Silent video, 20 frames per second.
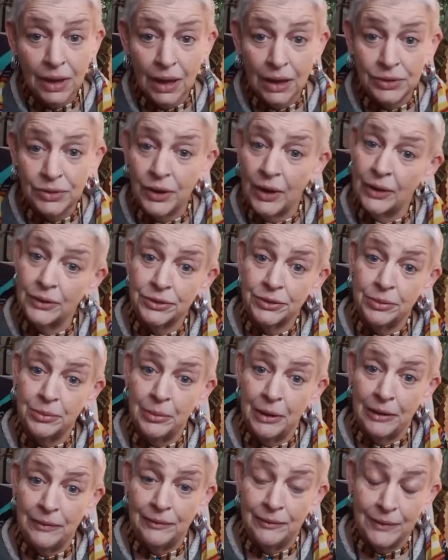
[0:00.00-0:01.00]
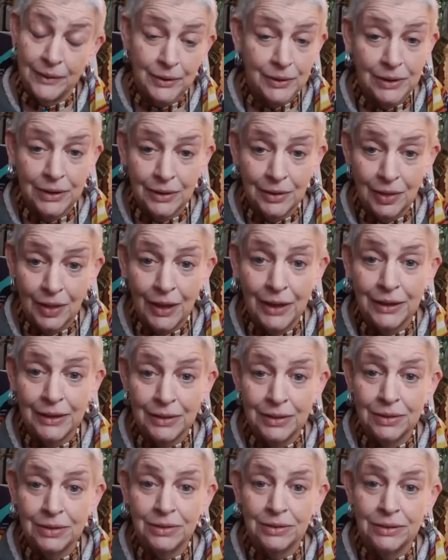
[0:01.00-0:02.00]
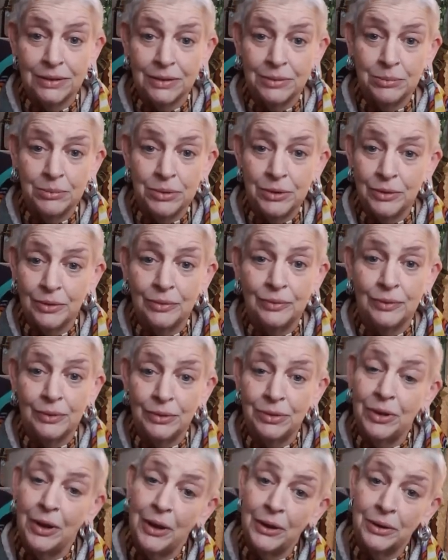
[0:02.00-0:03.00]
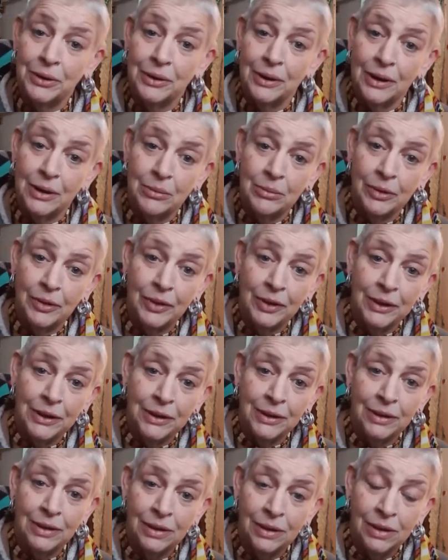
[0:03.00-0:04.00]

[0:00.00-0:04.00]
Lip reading: I talked to my very enlightened and beautiful daughter, Emily,